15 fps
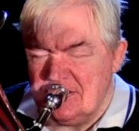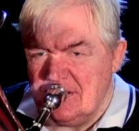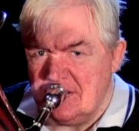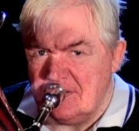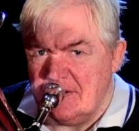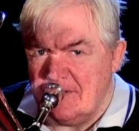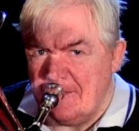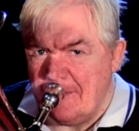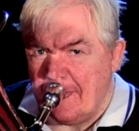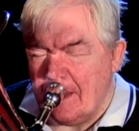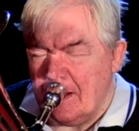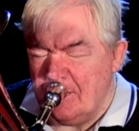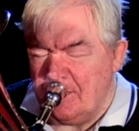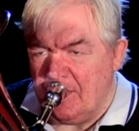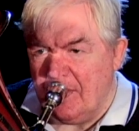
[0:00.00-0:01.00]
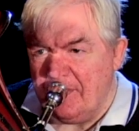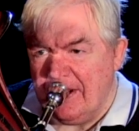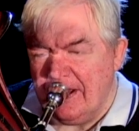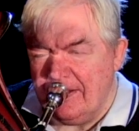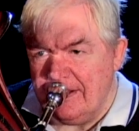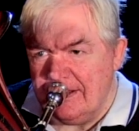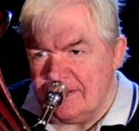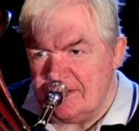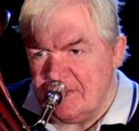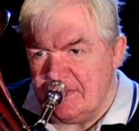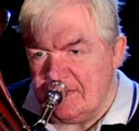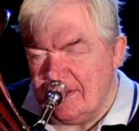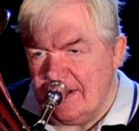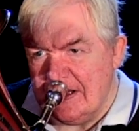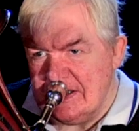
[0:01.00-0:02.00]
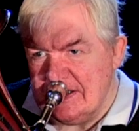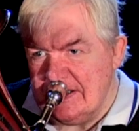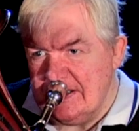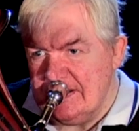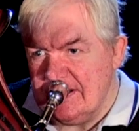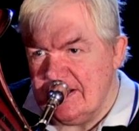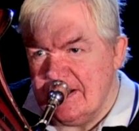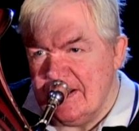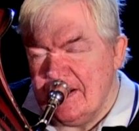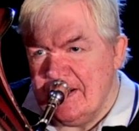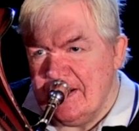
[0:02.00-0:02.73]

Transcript: should plop out the instrument nice and easy.